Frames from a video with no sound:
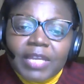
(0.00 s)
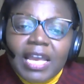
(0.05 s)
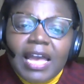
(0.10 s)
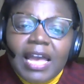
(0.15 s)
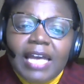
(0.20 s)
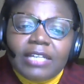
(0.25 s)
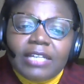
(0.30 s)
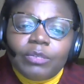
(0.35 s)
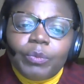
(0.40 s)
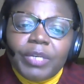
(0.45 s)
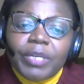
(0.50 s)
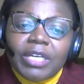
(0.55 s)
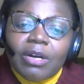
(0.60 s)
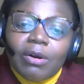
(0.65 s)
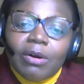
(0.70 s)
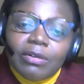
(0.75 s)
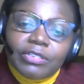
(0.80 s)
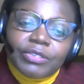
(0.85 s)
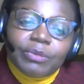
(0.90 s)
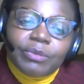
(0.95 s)
And we
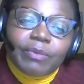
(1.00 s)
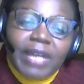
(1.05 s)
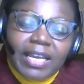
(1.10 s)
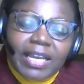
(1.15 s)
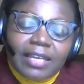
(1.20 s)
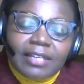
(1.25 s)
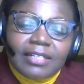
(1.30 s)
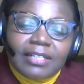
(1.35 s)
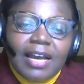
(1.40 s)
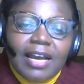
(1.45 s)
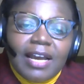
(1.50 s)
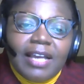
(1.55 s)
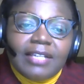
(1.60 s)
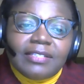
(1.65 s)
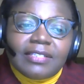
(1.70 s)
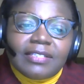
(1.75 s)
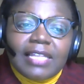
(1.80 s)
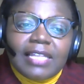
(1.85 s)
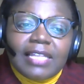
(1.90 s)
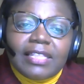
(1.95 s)
also
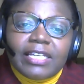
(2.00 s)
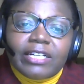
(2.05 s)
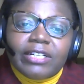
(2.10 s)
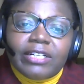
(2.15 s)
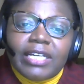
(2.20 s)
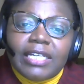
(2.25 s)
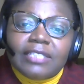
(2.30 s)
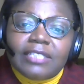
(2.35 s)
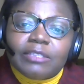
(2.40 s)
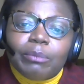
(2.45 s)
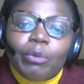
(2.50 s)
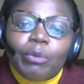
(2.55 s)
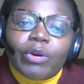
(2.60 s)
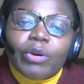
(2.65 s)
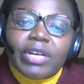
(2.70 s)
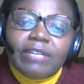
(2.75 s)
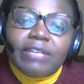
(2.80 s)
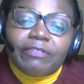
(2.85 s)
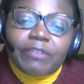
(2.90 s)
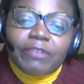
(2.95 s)
recognize that there is
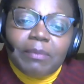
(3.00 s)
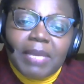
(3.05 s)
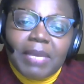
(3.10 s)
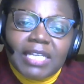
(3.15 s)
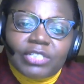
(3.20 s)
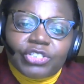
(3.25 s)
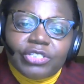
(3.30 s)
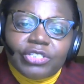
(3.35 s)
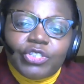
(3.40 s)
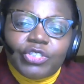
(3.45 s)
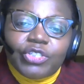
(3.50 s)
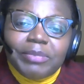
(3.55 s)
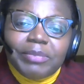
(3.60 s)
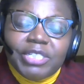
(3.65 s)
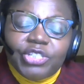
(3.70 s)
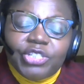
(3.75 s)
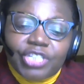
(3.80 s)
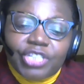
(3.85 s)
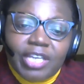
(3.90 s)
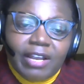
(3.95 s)
more information to be
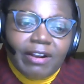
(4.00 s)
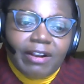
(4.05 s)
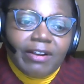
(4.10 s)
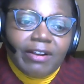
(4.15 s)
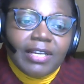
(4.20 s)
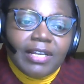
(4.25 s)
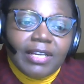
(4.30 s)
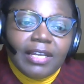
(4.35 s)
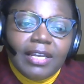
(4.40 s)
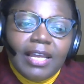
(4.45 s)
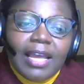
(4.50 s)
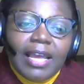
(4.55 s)
shared,